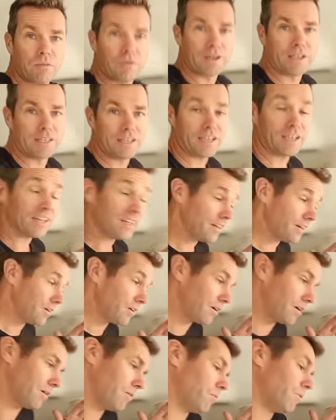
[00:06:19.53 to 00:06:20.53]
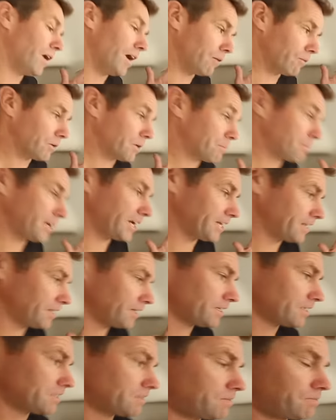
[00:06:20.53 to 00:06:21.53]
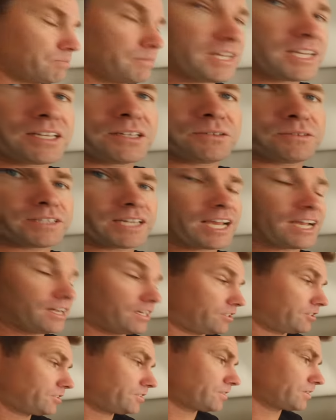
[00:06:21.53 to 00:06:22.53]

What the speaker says: we did while we were painting is make a new dash.